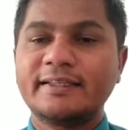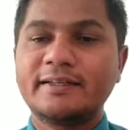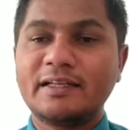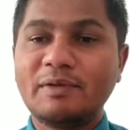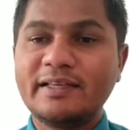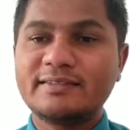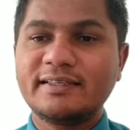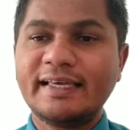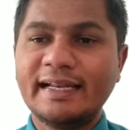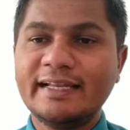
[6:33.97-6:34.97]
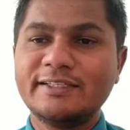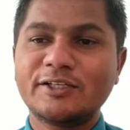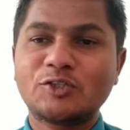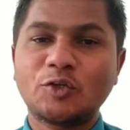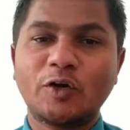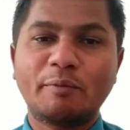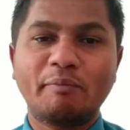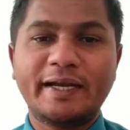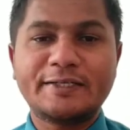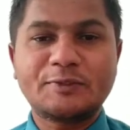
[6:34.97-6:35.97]
then rebellious irreligious thought
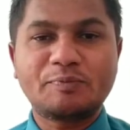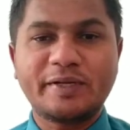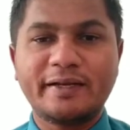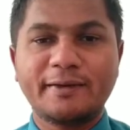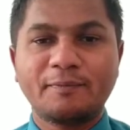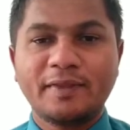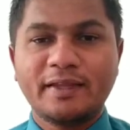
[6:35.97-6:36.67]
might spread.